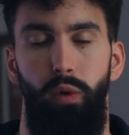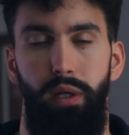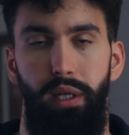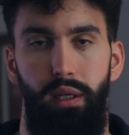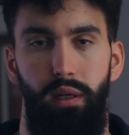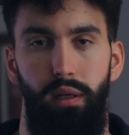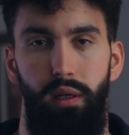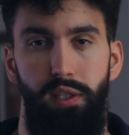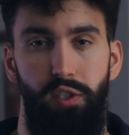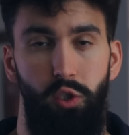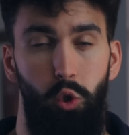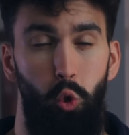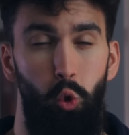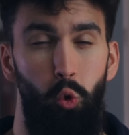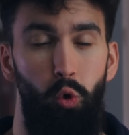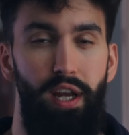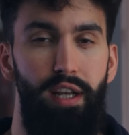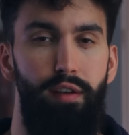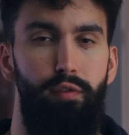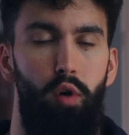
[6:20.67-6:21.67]
week is
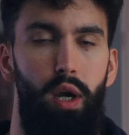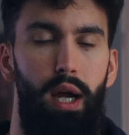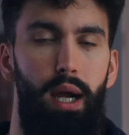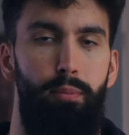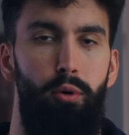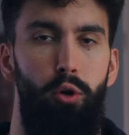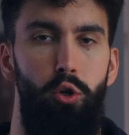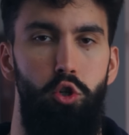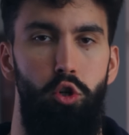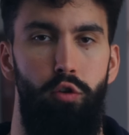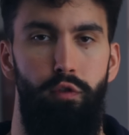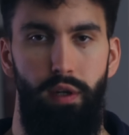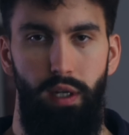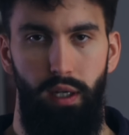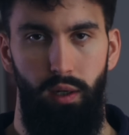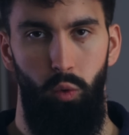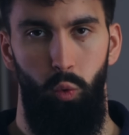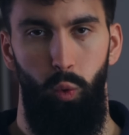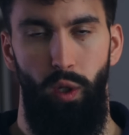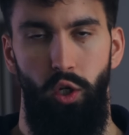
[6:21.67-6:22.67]
great for
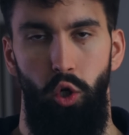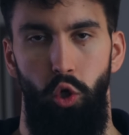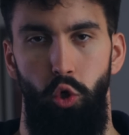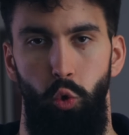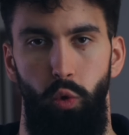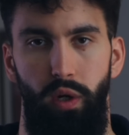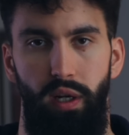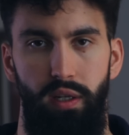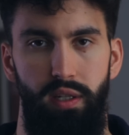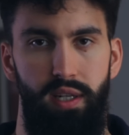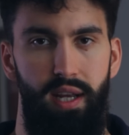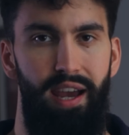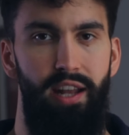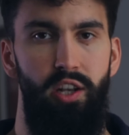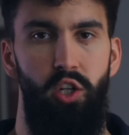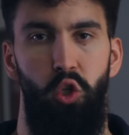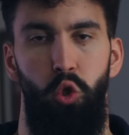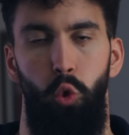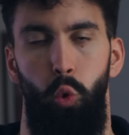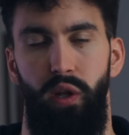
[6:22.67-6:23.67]
hypertrophy when you're doing
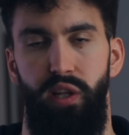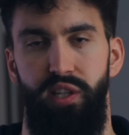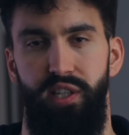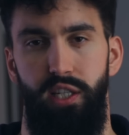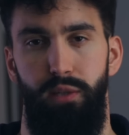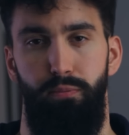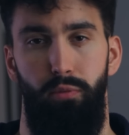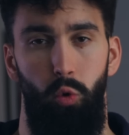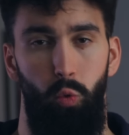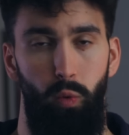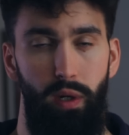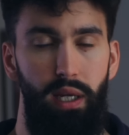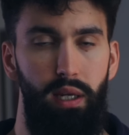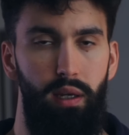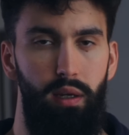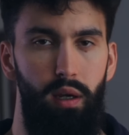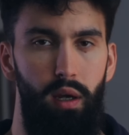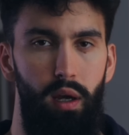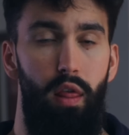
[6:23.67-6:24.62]
10 to 20 sets per week,